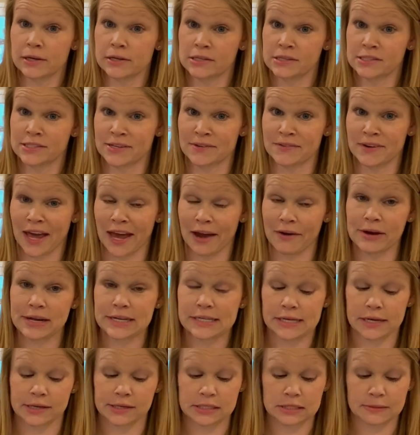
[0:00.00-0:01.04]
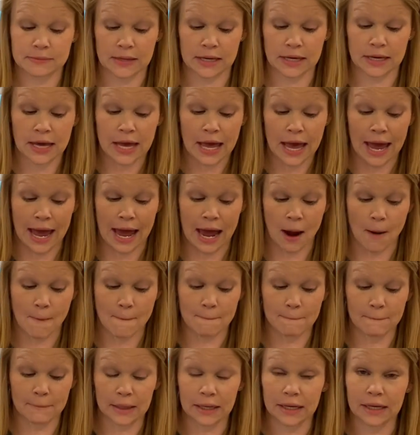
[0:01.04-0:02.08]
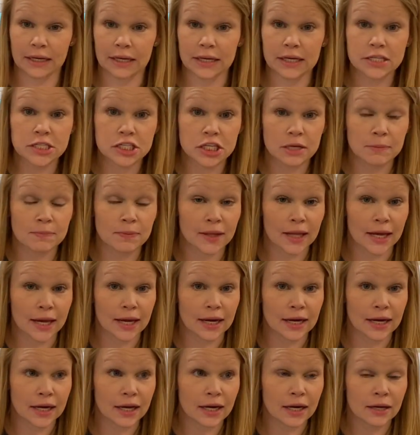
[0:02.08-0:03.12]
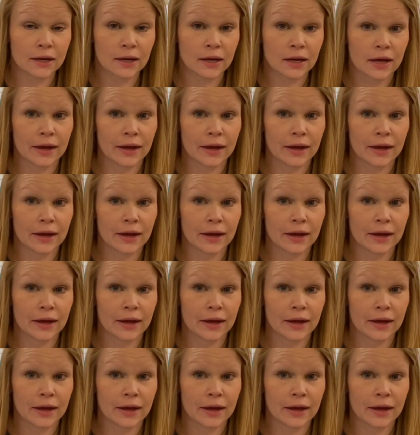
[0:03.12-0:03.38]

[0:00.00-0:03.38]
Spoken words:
So now it tells me how many she planted